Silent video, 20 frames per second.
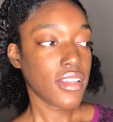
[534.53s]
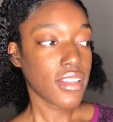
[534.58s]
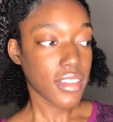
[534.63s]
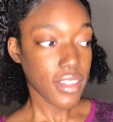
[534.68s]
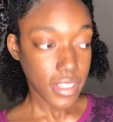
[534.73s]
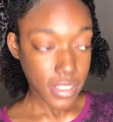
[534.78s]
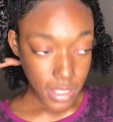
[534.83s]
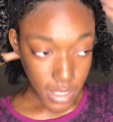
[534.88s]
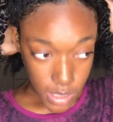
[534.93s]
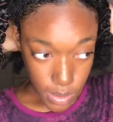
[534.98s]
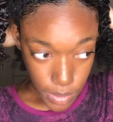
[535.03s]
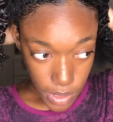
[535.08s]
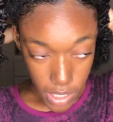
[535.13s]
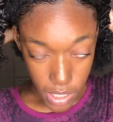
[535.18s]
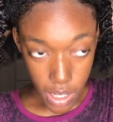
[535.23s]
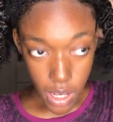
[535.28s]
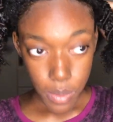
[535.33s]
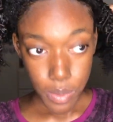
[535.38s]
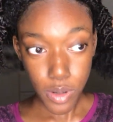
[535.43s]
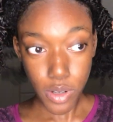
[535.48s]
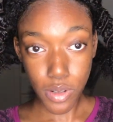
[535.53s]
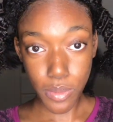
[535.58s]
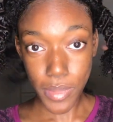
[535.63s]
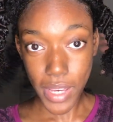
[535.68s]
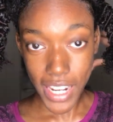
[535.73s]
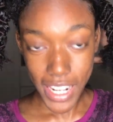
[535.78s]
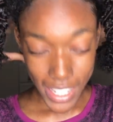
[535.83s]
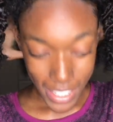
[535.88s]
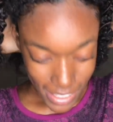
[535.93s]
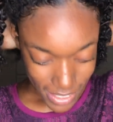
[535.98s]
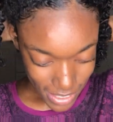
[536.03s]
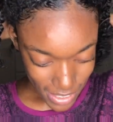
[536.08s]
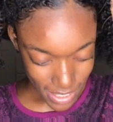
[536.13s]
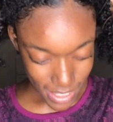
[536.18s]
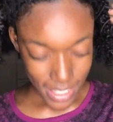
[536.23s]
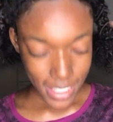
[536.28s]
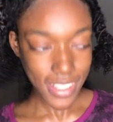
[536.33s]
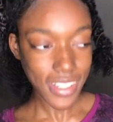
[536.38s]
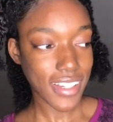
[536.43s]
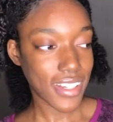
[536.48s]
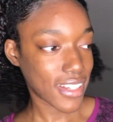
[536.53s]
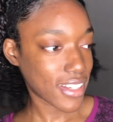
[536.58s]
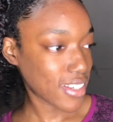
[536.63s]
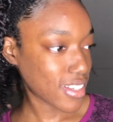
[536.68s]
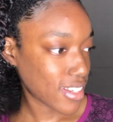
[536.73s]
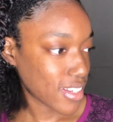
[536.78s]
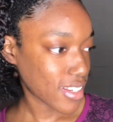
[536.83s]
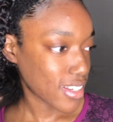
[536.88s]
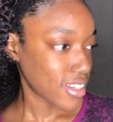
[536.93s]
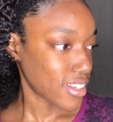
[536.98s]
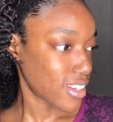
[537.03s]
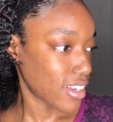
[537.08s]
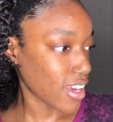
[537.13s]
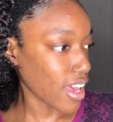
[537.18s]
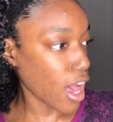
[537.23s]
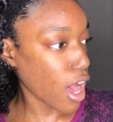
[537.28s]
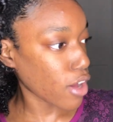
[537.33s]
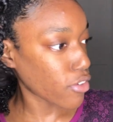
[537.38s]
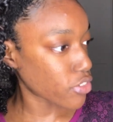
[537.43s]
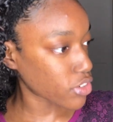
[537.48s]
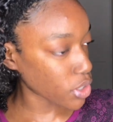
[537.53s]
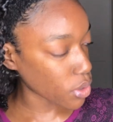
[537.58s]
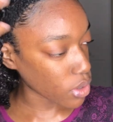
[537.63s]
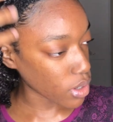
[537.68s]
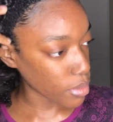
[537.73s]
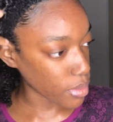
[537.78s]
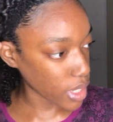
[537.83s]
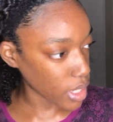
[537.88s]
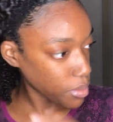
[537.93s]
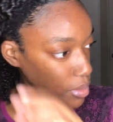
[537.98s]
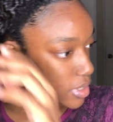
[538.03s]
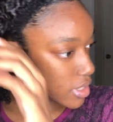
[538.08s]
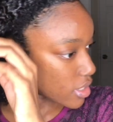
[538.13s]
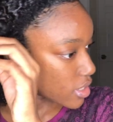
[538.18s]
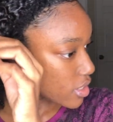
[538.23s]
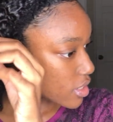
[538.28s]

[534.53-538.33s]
This has been a couple of minutes, like half an hour maybe.